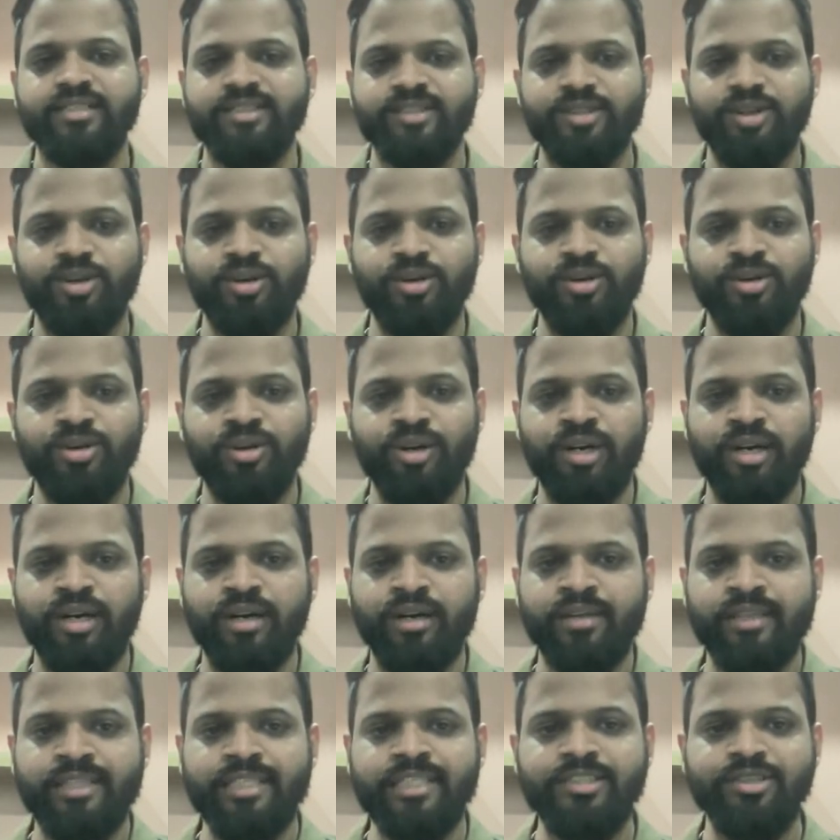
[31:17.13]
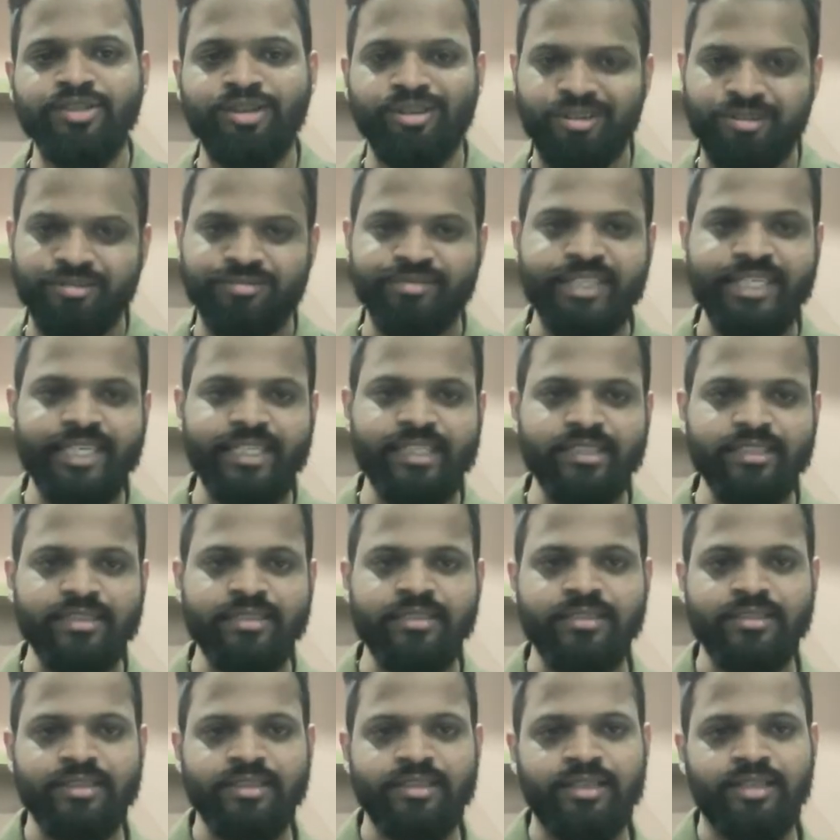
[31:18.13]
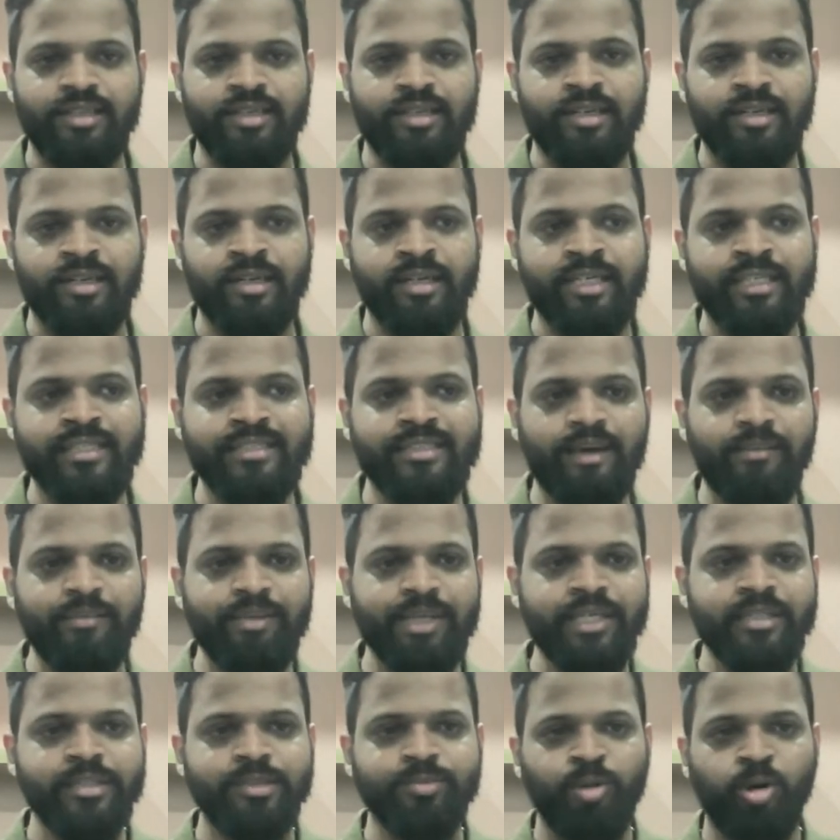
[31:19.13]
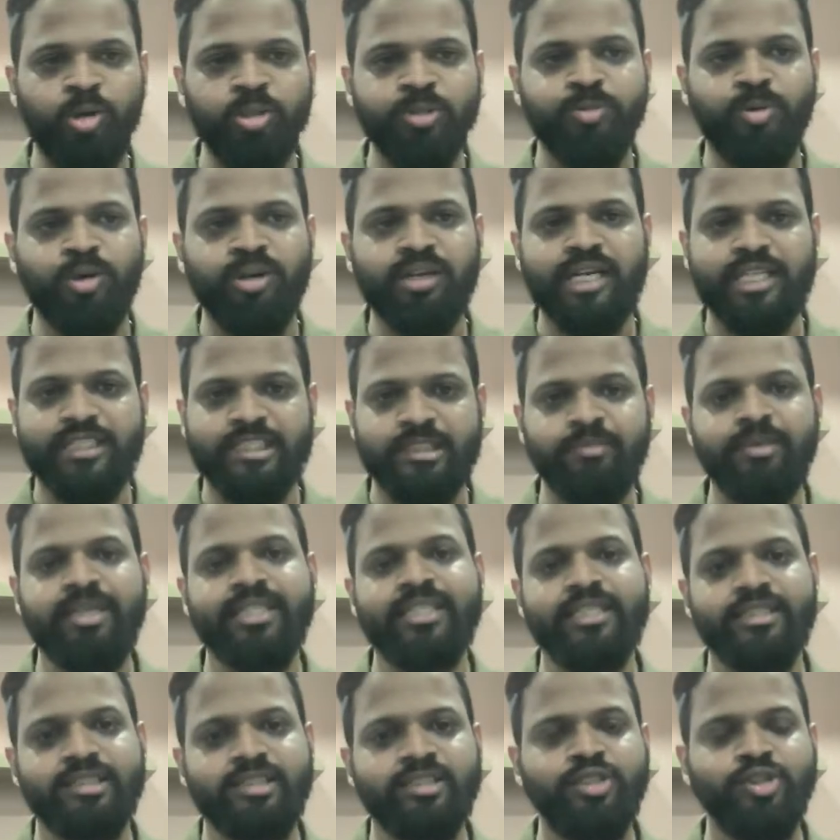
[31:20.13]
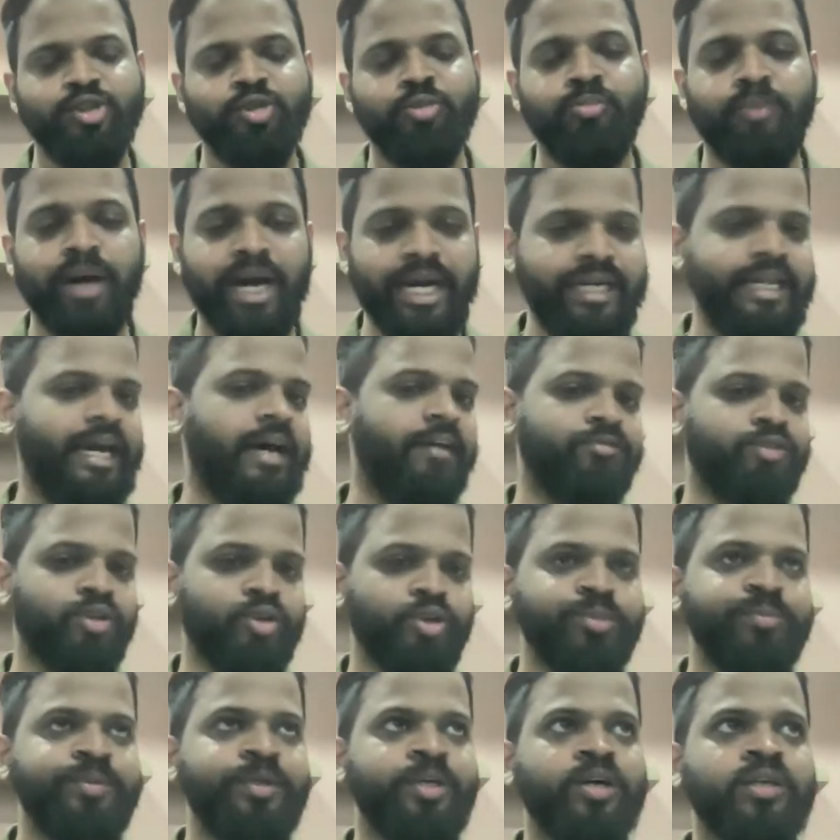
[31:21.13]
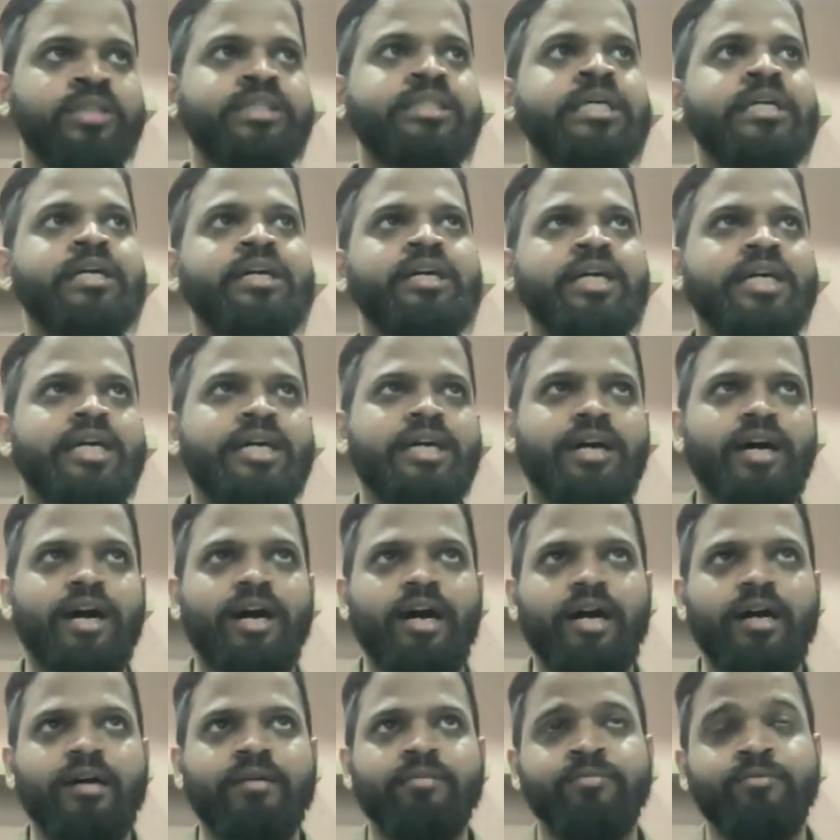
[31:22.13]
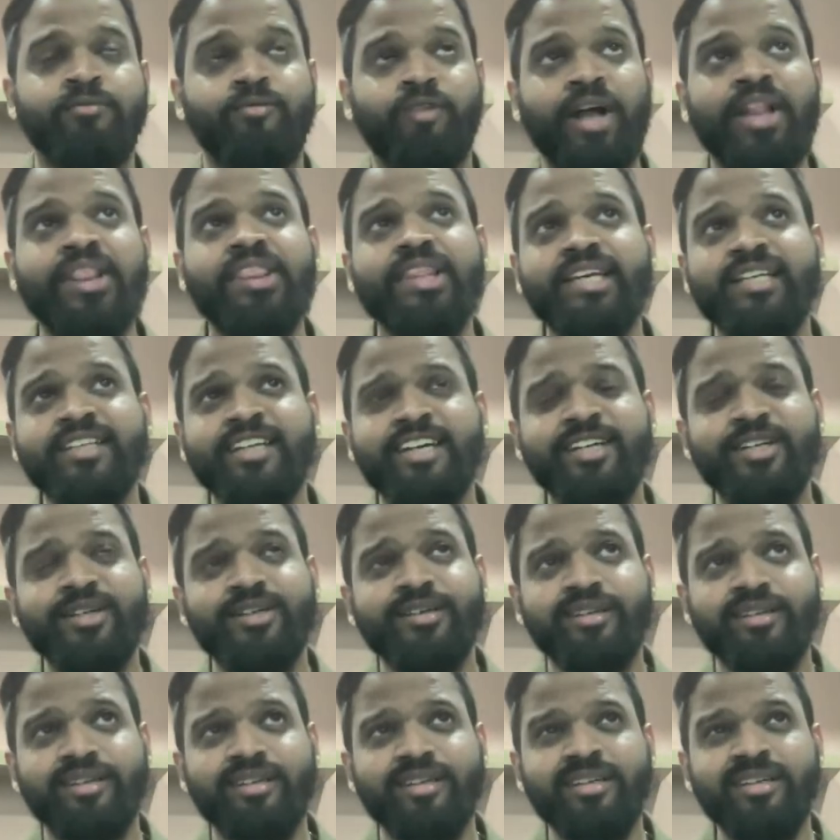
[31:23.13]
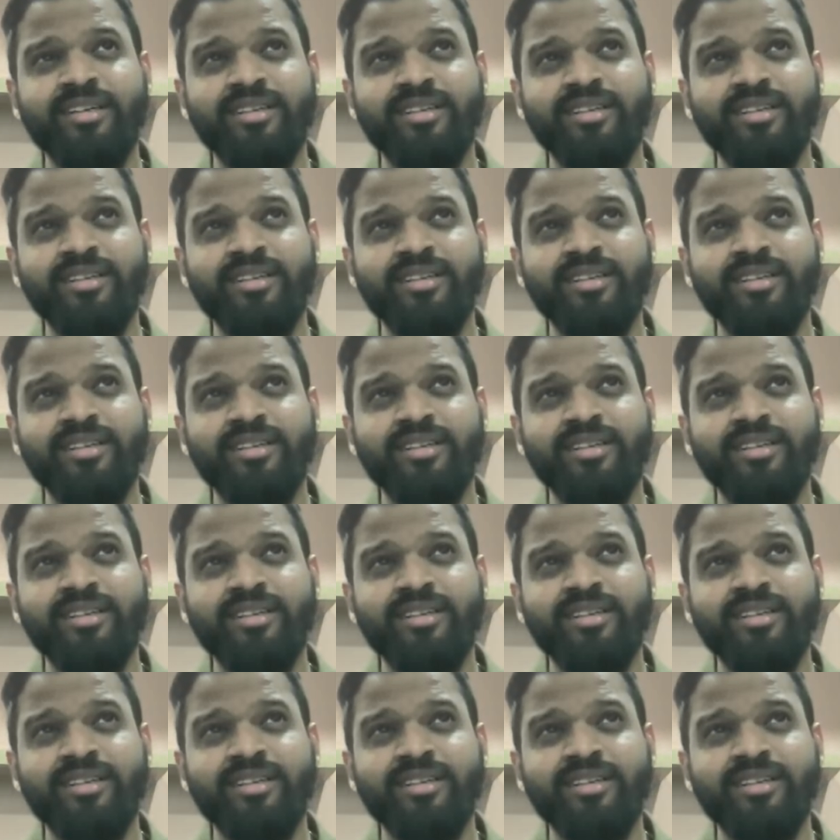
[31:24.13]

So these sort of things is something, small customizations you might have to do, because one thing that